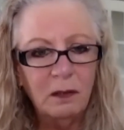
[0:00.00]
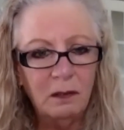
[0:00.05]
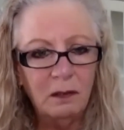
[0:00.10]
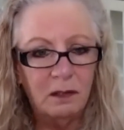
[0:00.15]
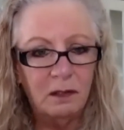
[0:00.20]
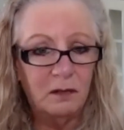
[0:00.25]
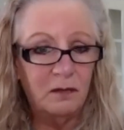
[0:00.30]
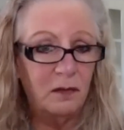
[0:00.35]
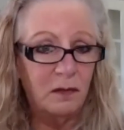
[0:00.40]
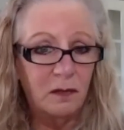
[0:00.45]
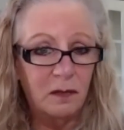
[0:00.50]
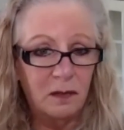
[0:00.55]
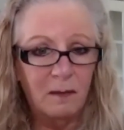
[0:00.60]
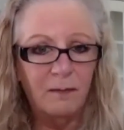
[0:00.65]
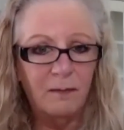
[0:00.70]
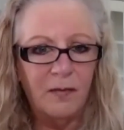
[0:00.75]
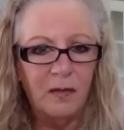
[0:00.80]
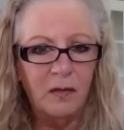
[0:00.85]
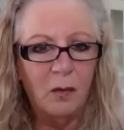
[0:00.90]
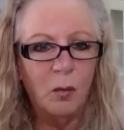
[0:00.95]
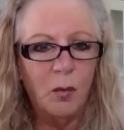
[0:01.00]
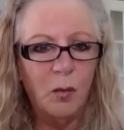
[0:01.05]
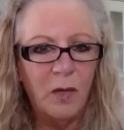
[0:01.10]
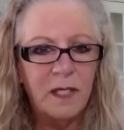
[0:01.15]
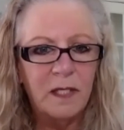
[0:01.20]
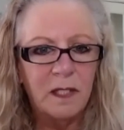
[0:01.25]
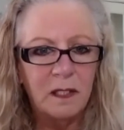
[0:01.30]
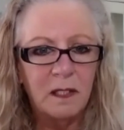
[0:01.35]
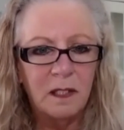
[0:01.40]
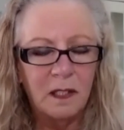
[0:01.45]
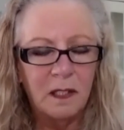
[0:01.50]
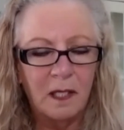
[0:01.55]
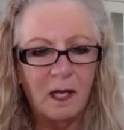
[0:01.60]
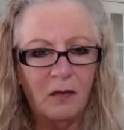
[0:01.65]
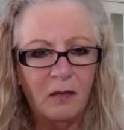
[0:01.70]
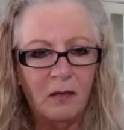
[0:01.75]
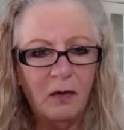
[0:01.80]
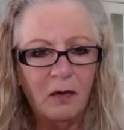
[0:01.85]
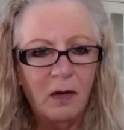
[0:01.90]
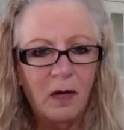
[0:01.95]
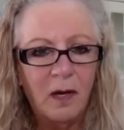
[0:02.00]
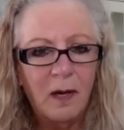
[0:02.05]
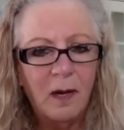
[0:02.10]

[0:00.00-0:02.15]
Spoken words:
this is something that we did together,